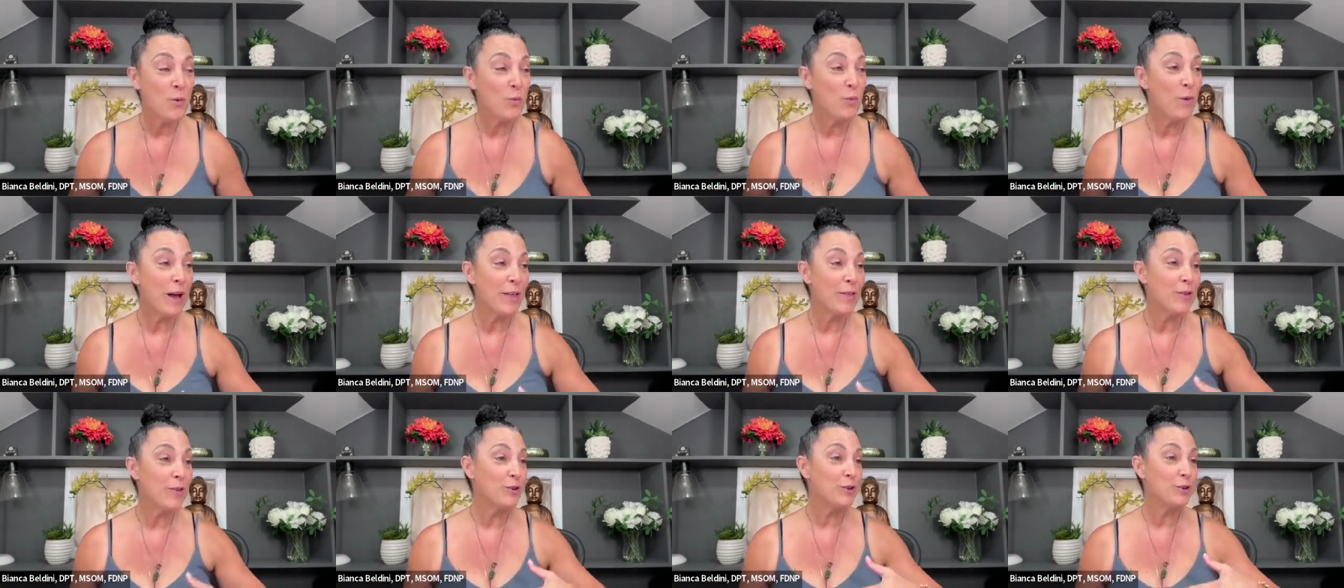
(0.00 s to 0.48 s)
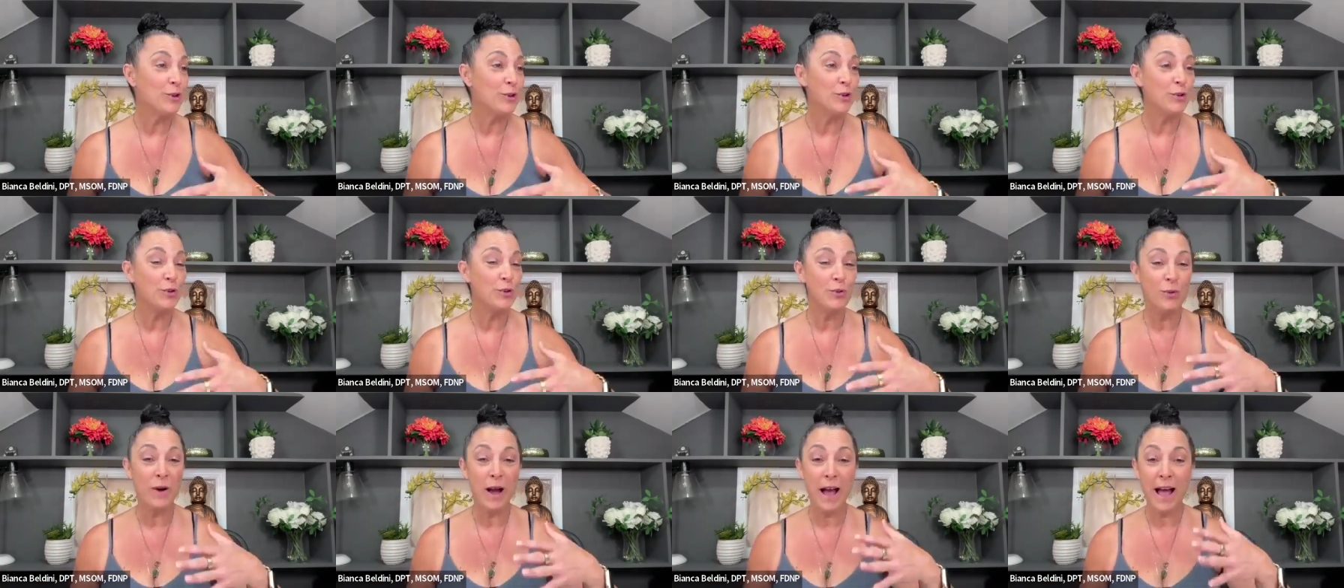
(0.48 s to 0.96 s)
whether
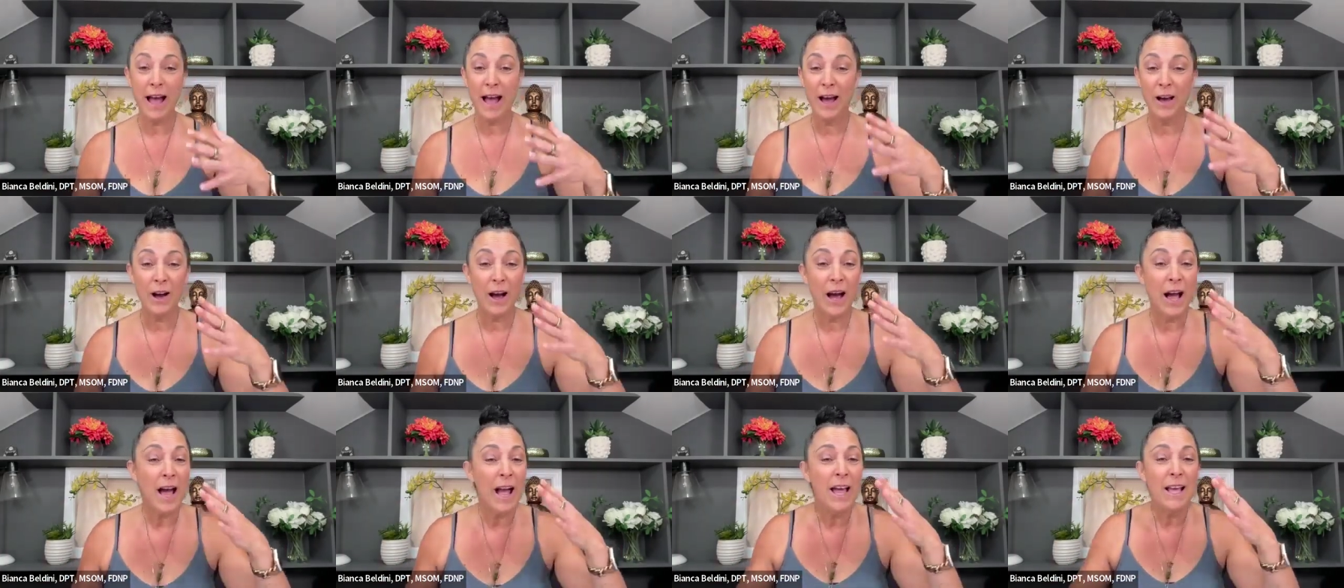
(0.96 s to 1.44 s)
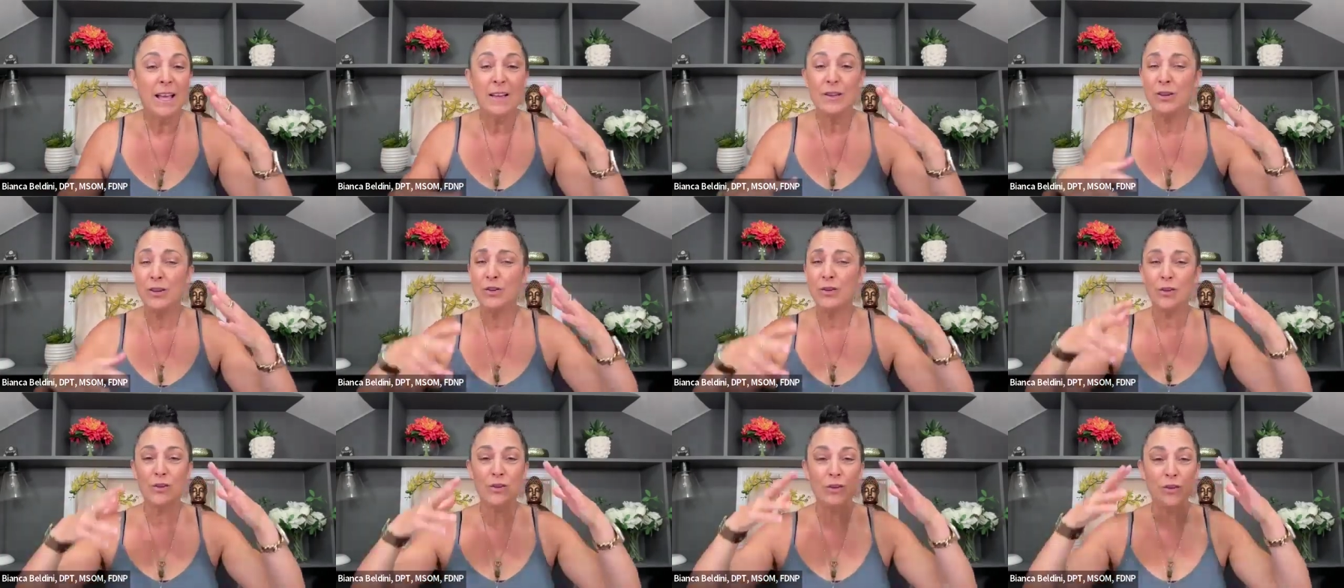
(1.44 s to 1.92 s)

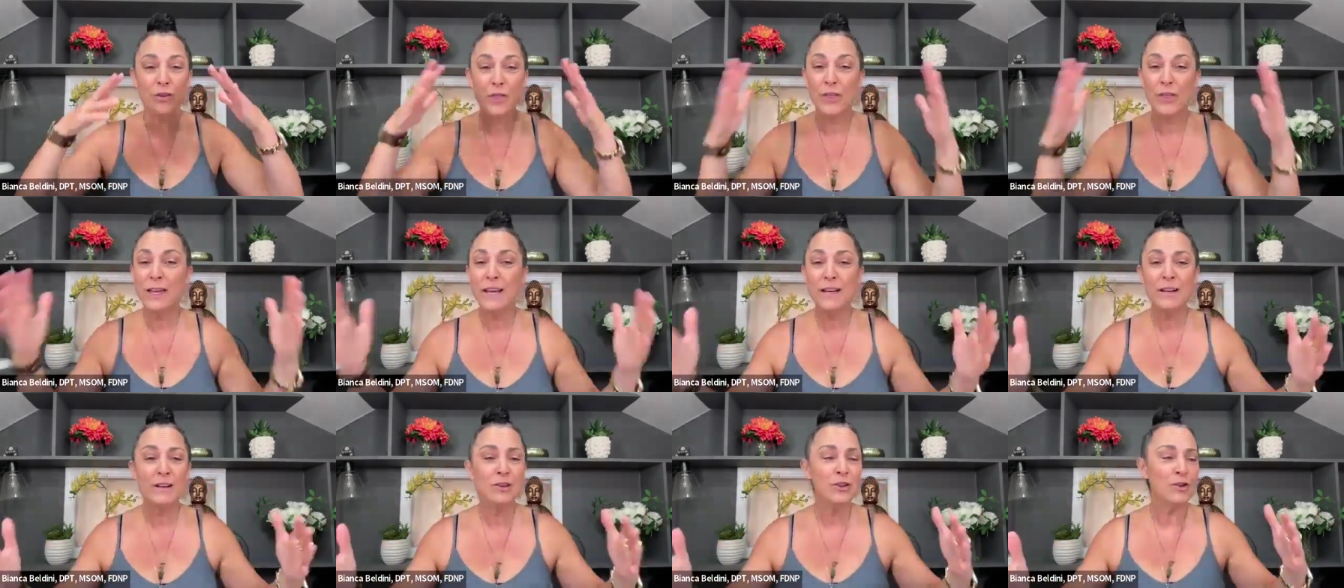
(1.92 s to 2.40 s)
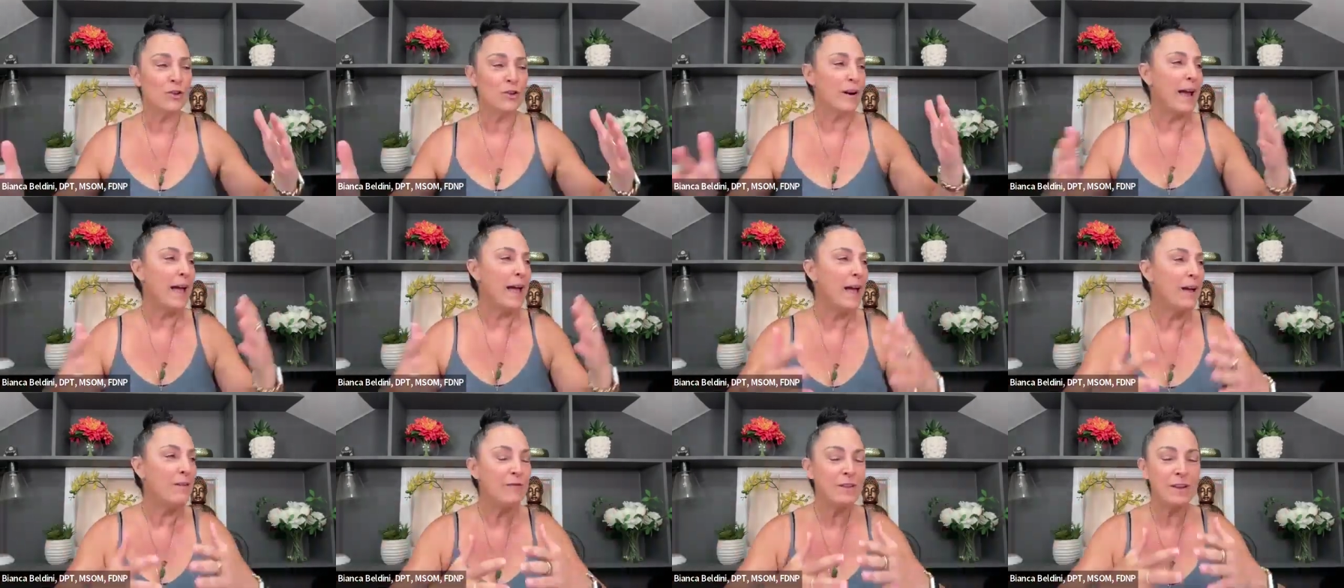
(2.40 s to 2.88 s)
you're thin, you're
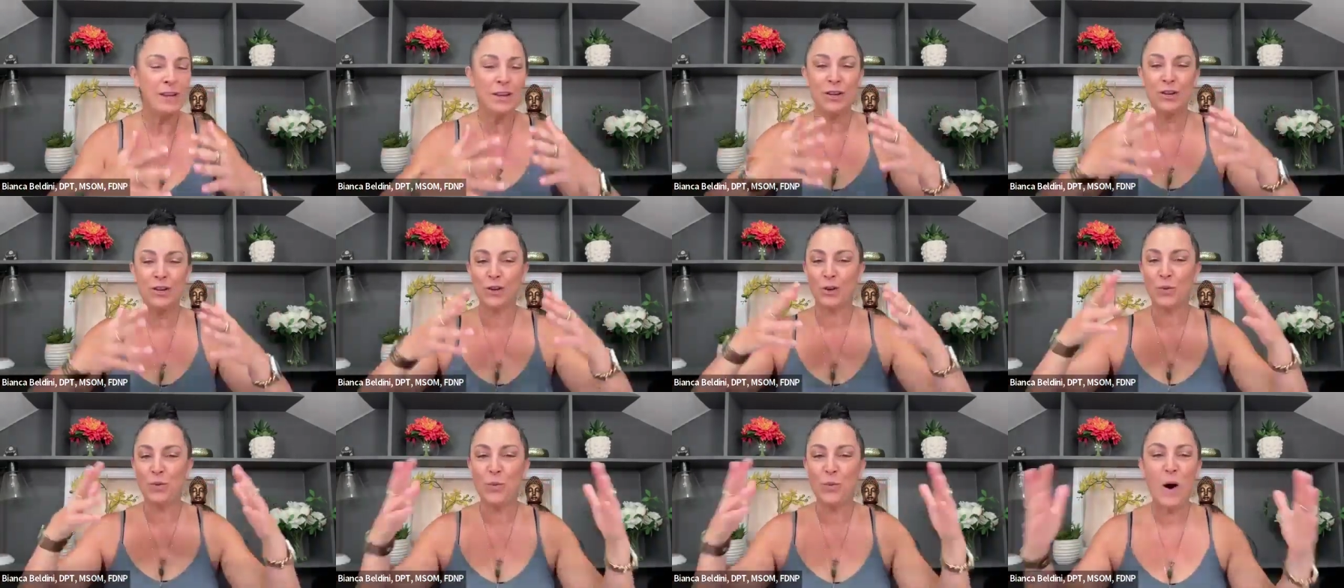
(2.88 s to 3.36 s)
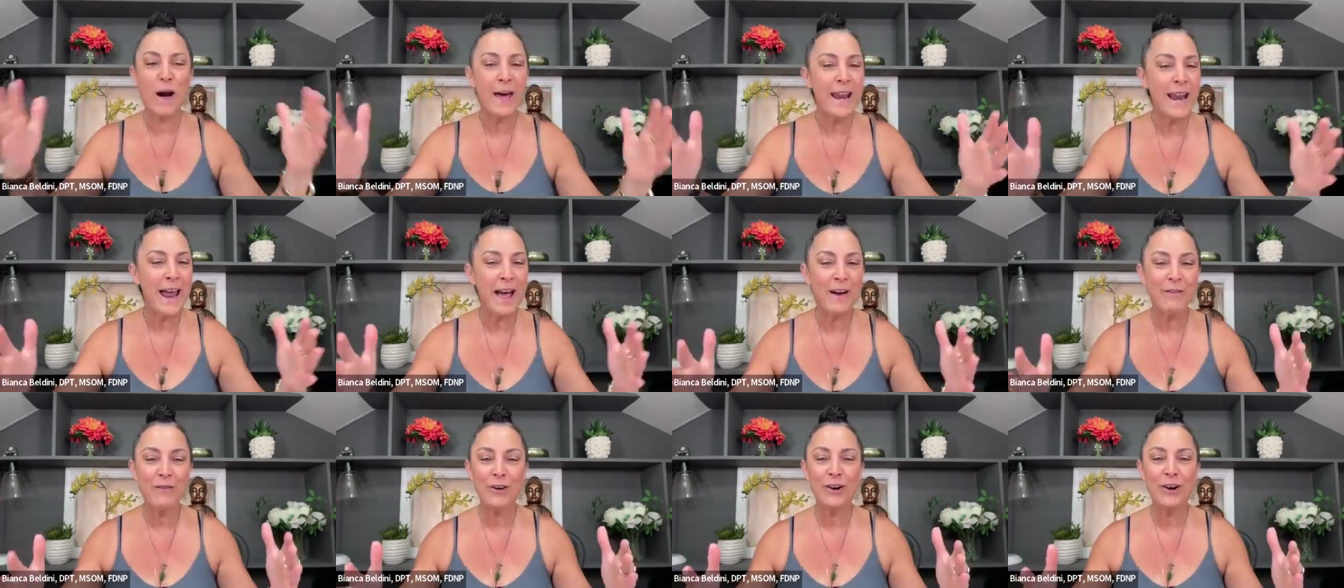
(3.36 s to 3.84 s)
heavy, you're
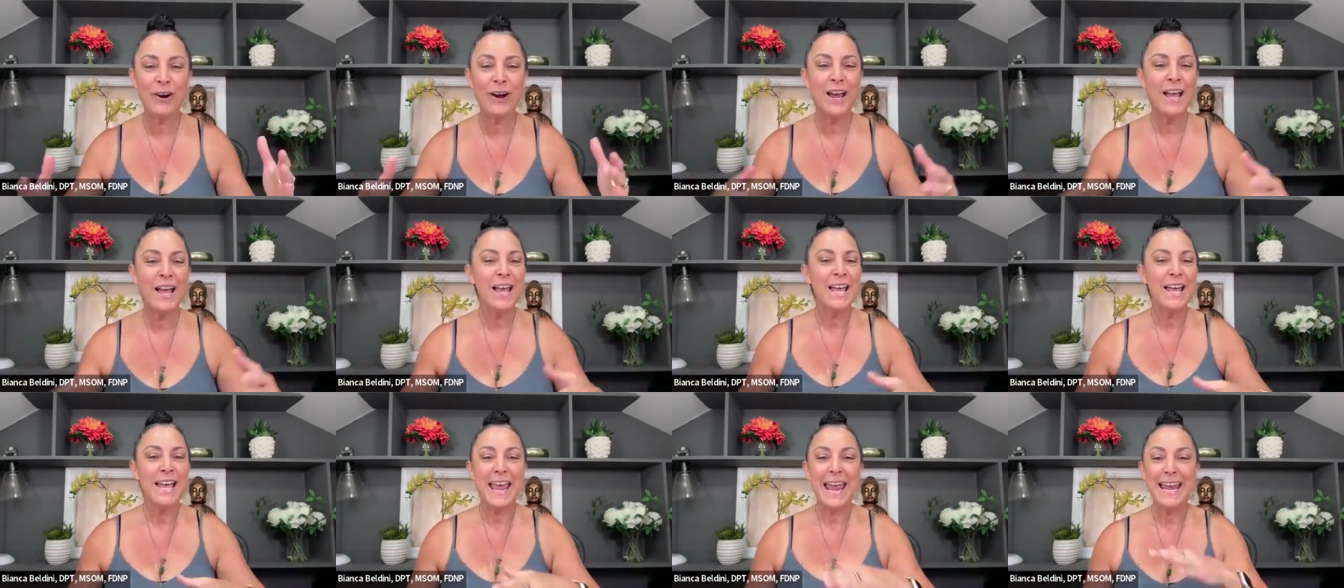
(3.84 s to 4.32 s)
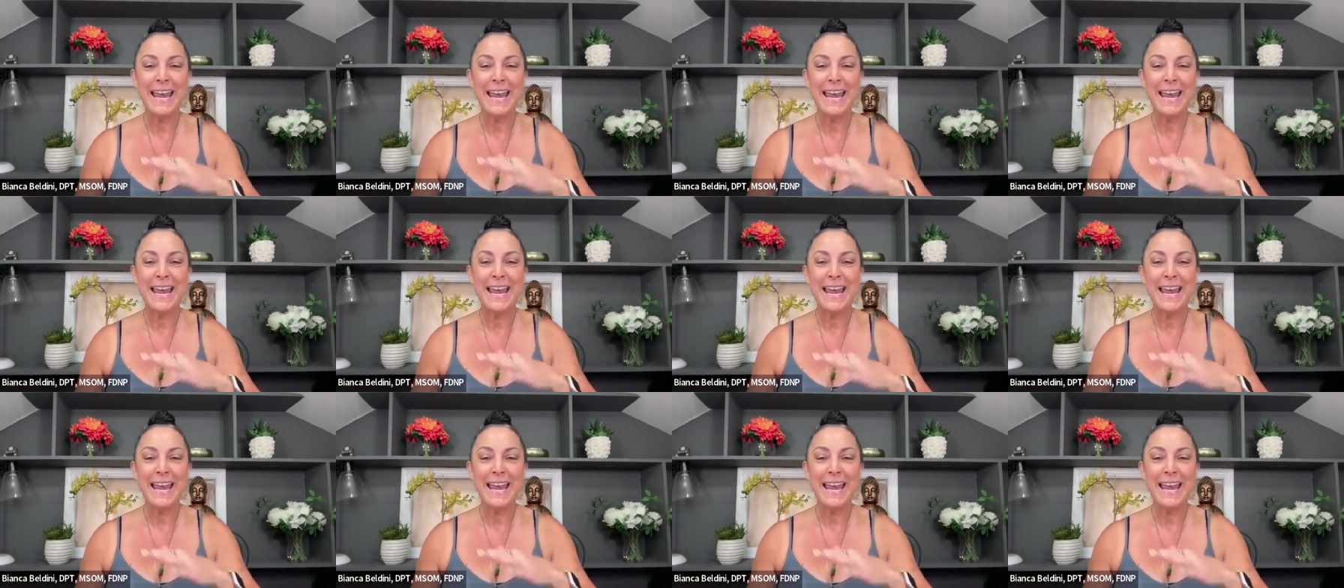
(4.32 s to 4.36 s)
whatever,